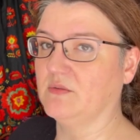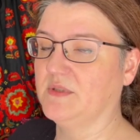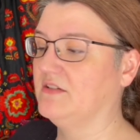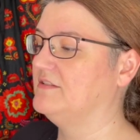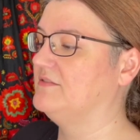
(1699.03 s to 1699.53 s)

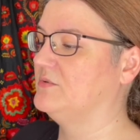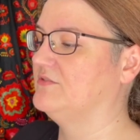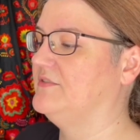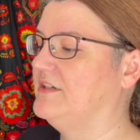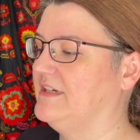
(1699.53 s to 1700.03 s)
because it was
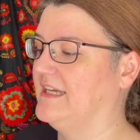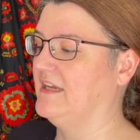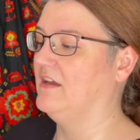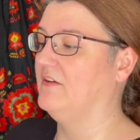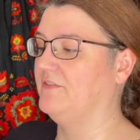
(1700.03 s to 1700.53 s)
very,
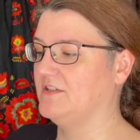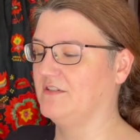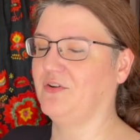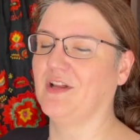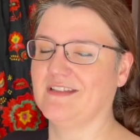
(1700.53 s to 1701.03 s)
first
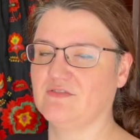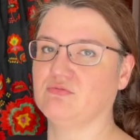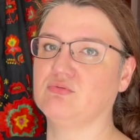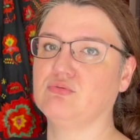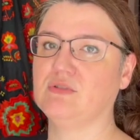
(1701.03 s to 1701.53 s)
of all, it's
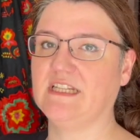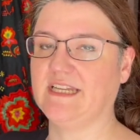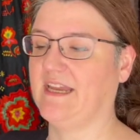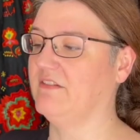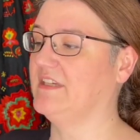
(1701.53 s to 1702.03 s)
really
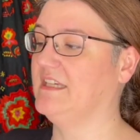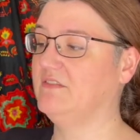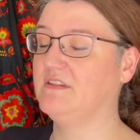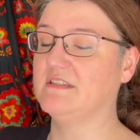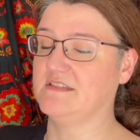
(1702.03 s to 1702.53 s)
heavy.
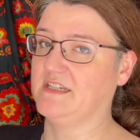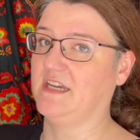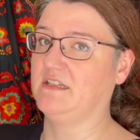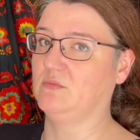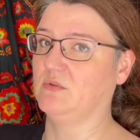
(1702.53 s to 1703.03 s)
Even this
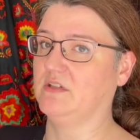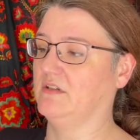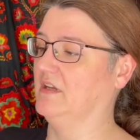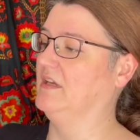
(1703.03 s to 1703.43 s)
tiny one